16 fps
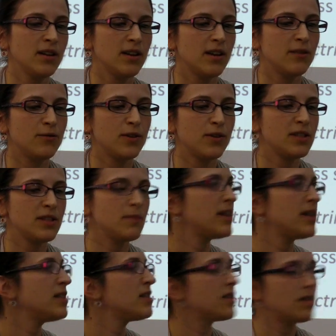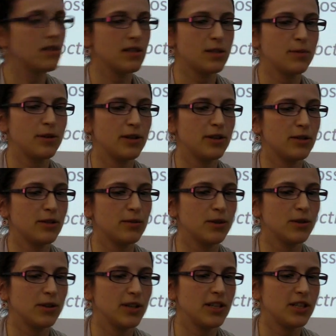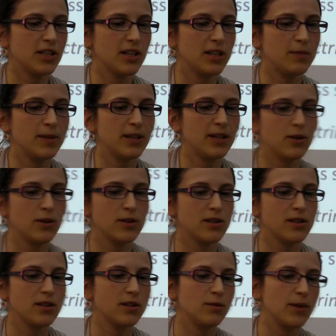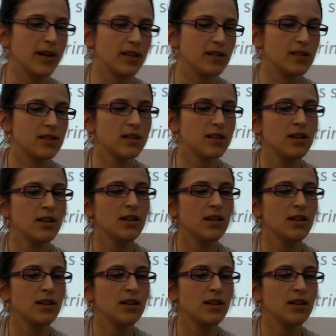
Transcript: and fundamental spiritual knowledge that had been lost to the West,